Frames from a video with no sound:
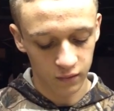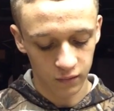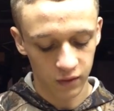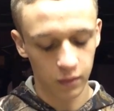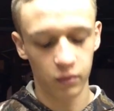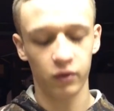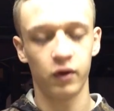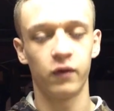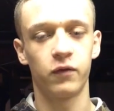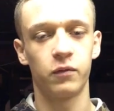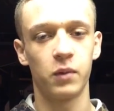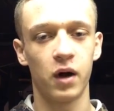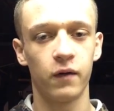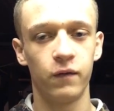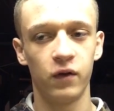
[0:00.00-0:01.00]
typically for
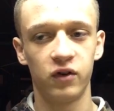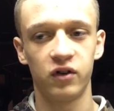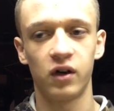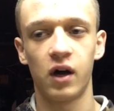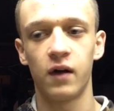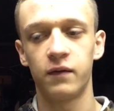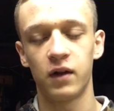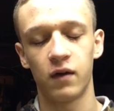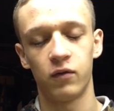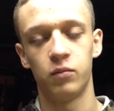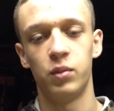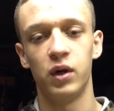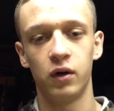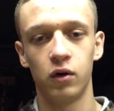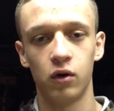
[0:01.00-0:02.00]
my fishing, I have to have a
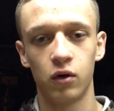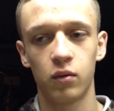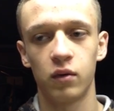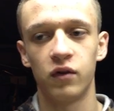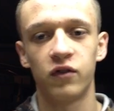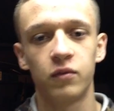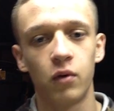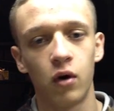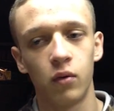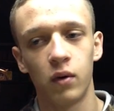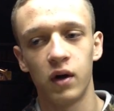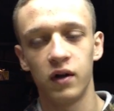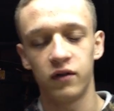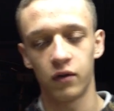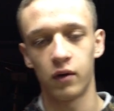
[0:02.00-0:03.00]
big hook with a small
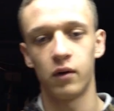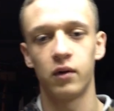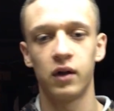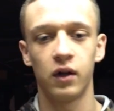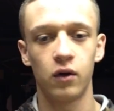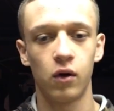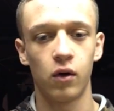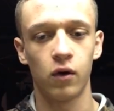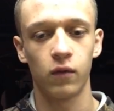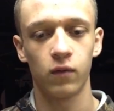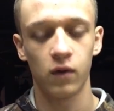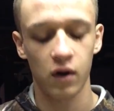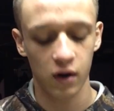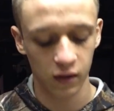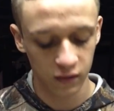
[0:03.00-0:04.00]
weight so I don't get caught on
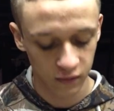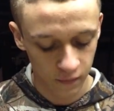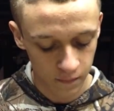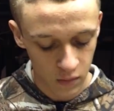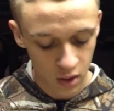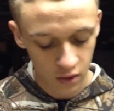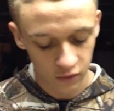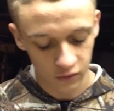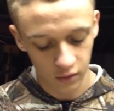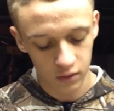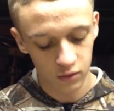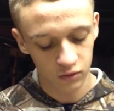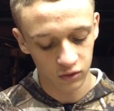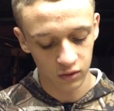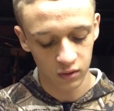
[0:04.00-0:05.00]
rocks. So I
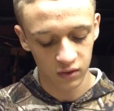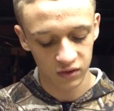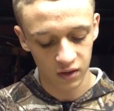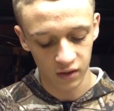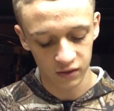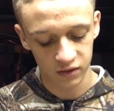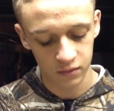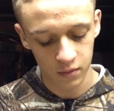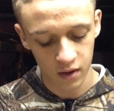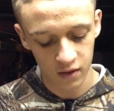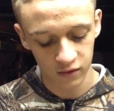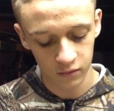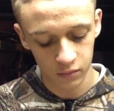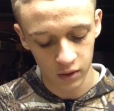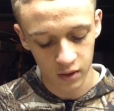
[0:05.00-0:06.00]
usually just
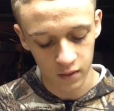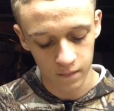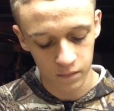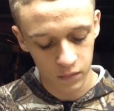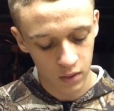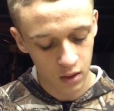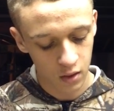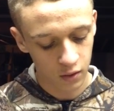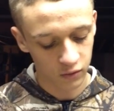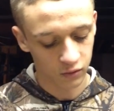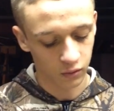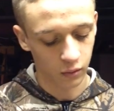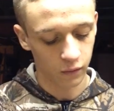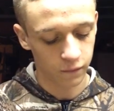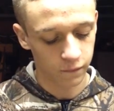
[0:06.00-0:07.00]
customize them by
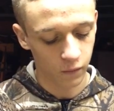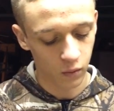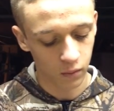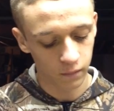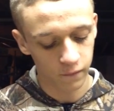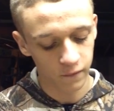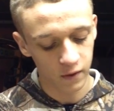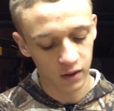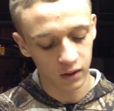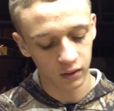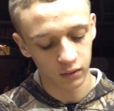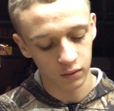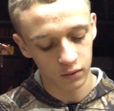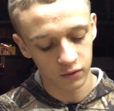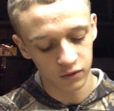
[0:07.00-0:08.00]
sort of
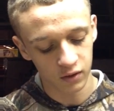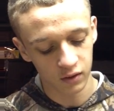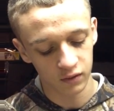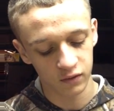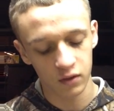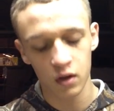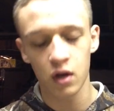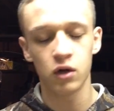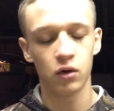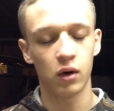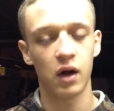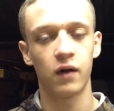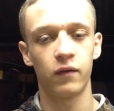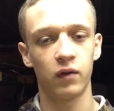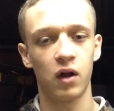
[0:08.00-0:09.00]
form-fitting the jigs.
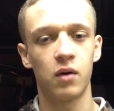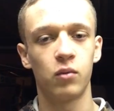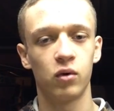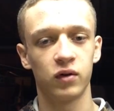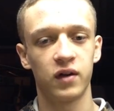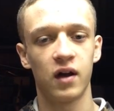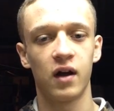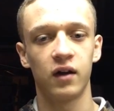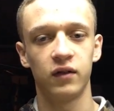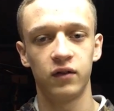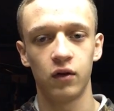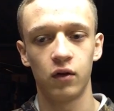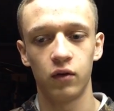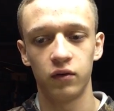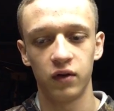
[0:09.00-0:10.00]
You'll have a lot more
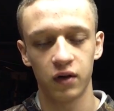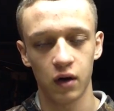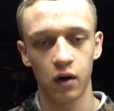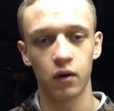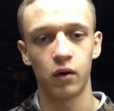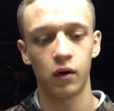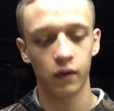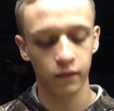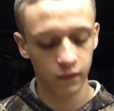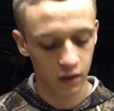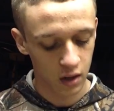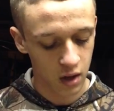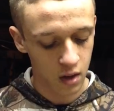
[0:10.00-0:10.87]
tags though to cut off,